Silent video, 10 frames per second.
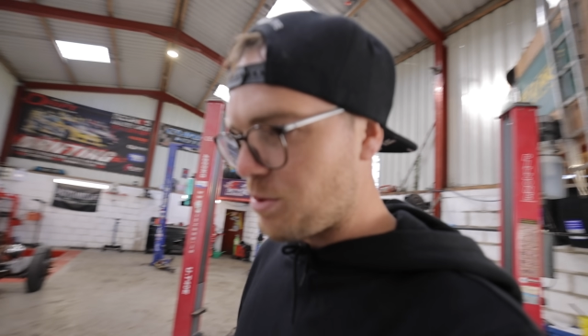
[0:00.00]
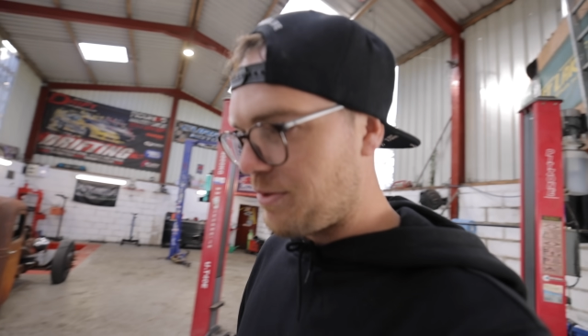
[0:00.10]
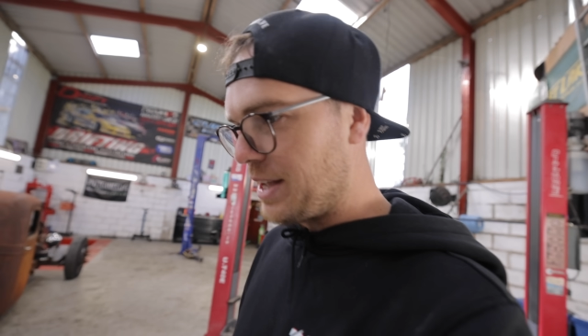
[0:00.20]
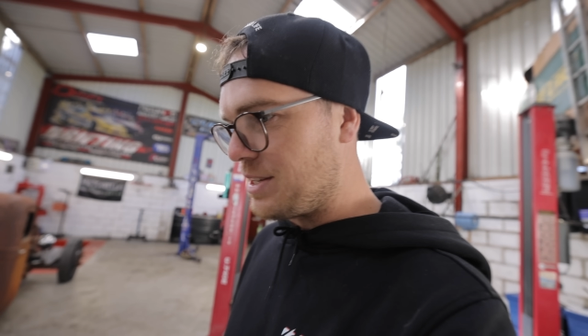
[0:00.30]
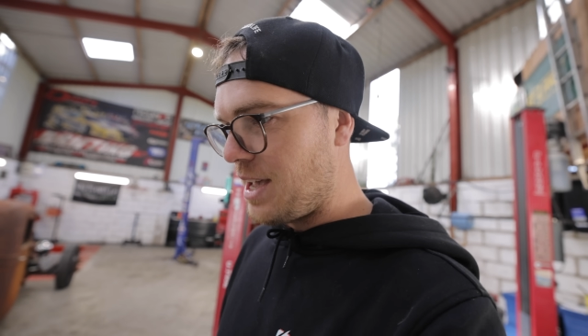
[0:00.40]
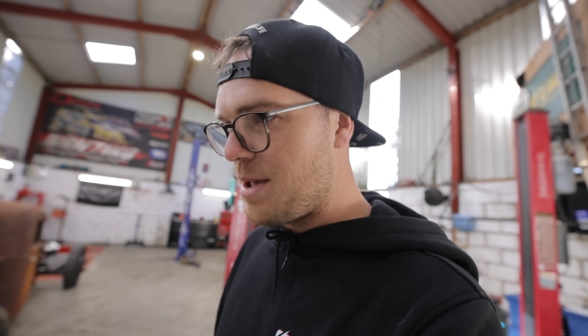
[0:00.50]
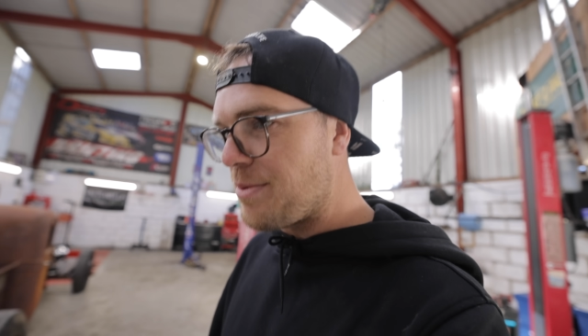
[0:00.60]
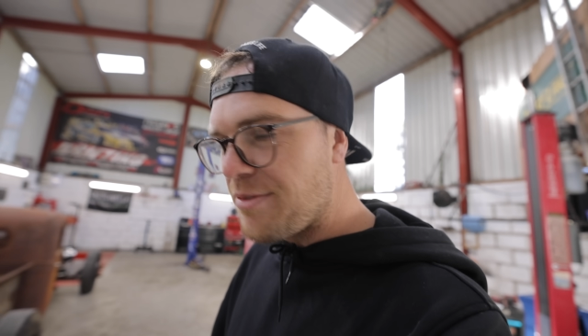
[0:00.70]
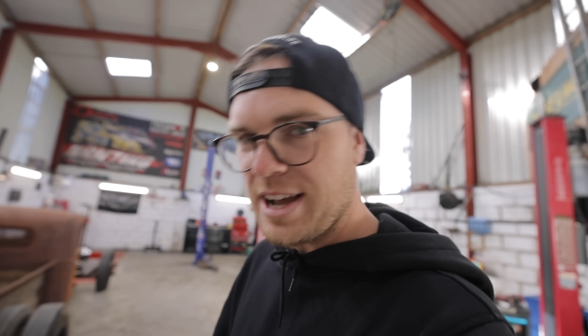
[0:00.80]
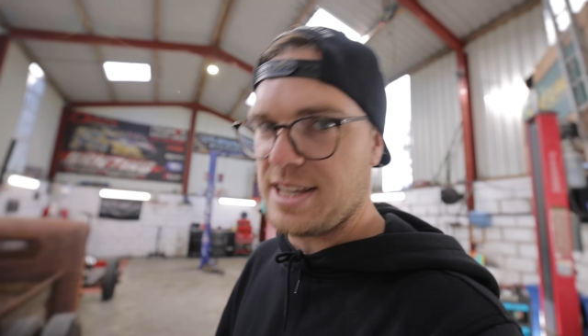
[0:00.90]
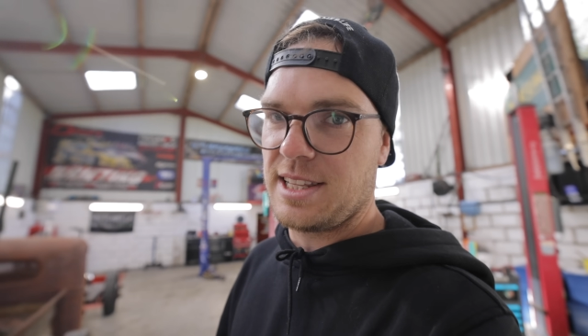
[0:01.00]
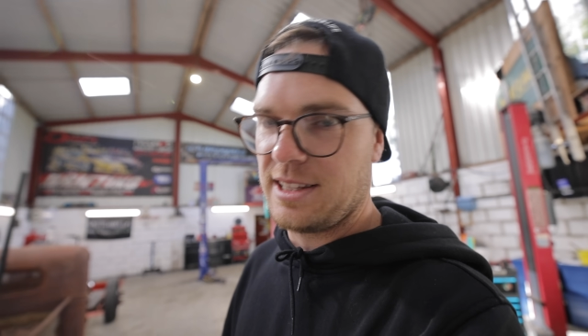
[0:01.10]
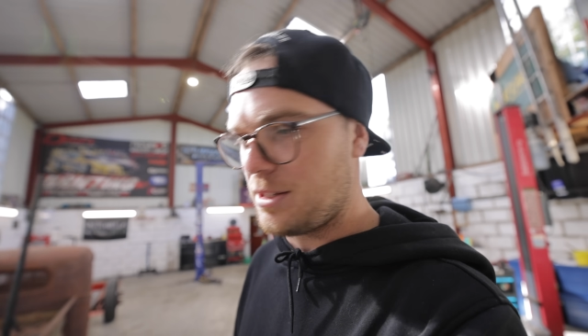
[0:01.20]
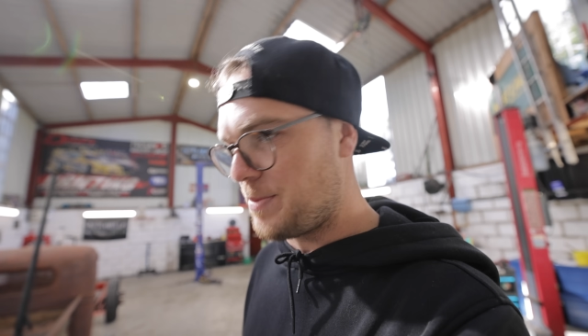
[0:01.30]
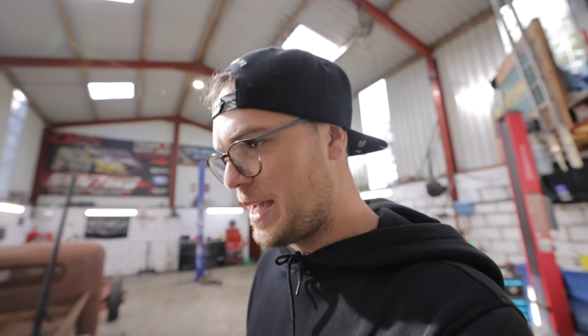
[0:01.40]
we've had to improvise a
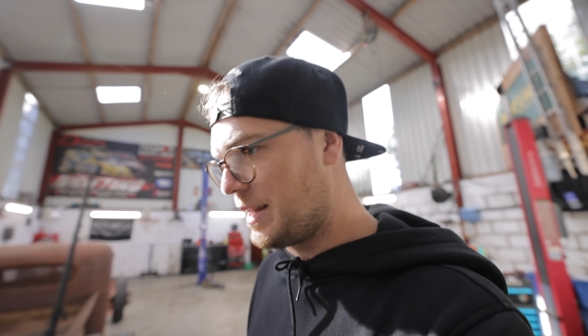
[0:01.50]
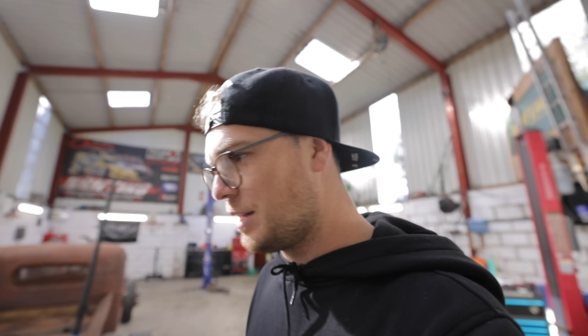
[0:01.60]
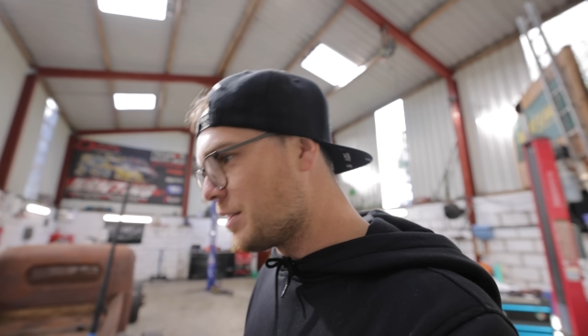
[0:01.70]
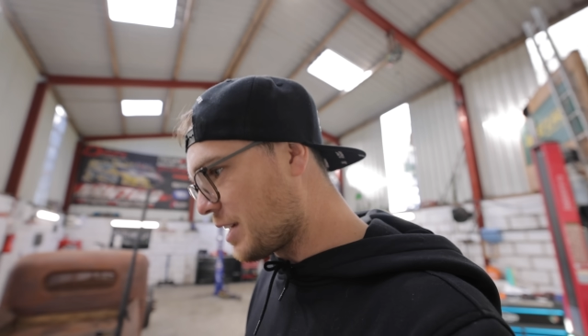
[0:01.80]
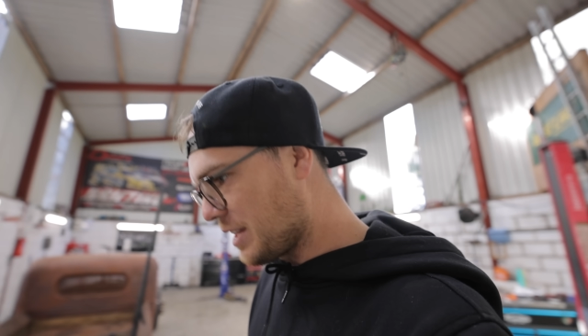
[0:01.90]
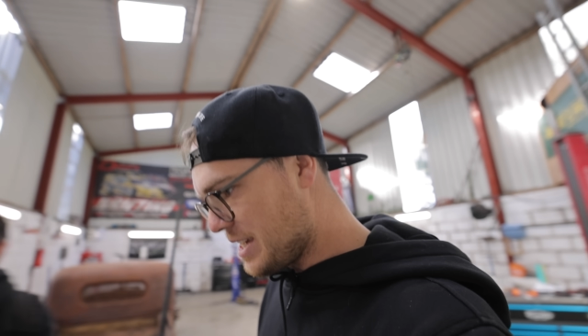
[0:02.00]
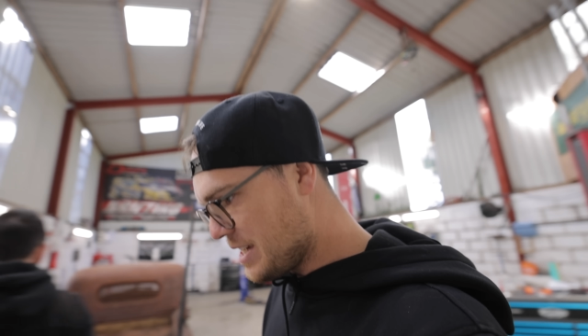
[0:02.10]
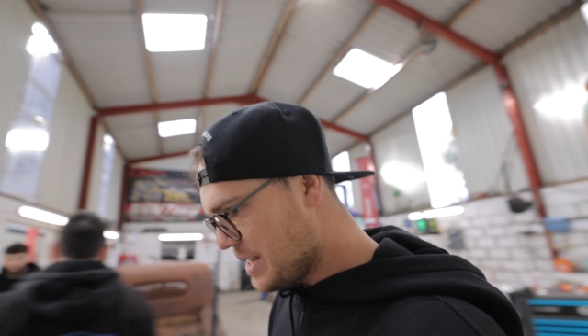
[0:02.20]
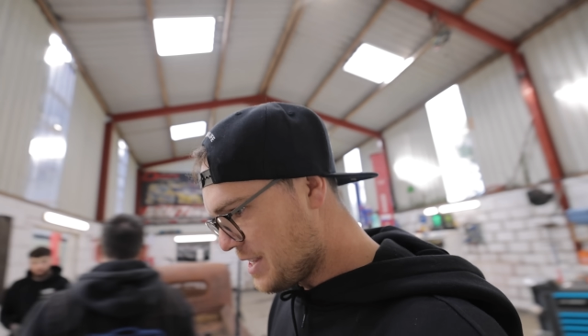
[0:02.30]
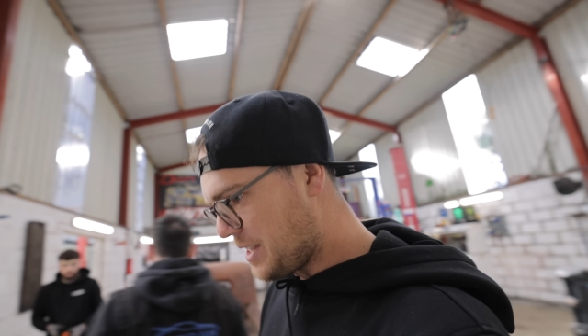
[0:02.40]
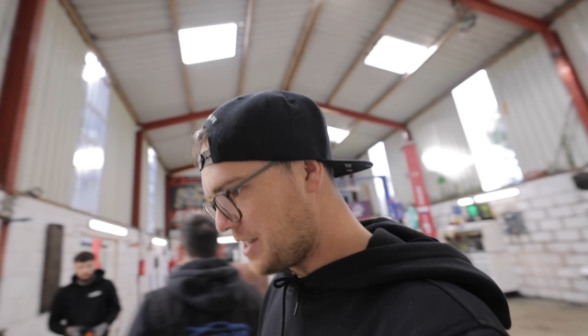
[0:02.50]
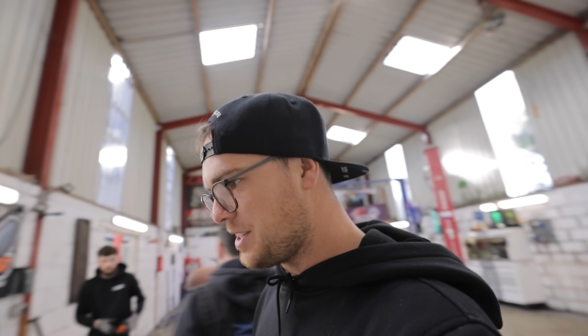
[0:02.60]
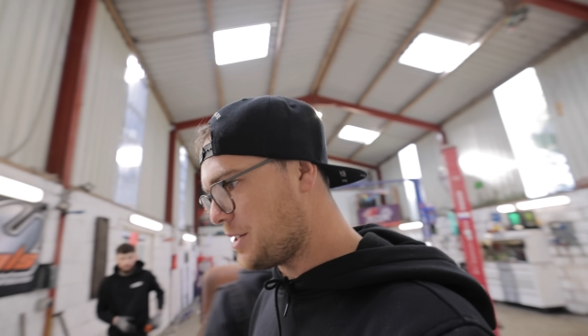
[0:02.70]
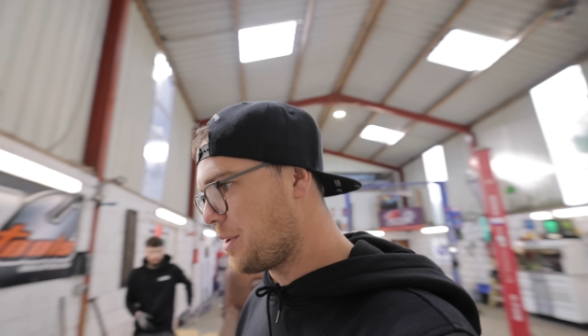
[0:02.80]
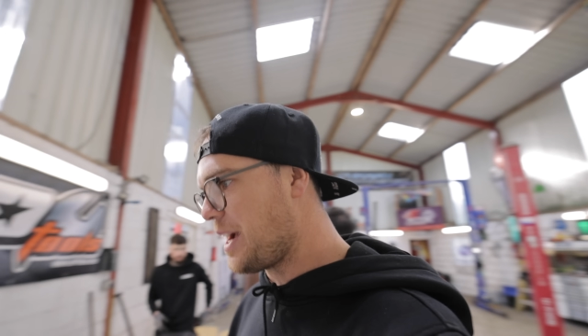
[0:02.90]
little bit, and luckily they
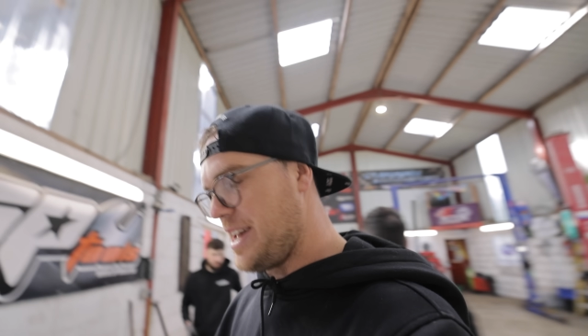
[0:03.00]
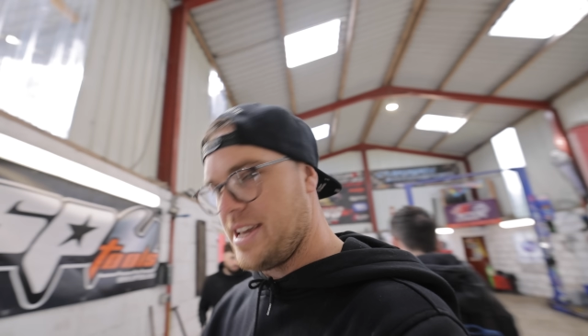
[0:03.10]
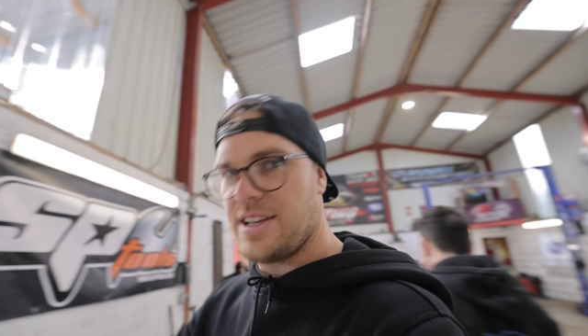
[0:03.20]
do a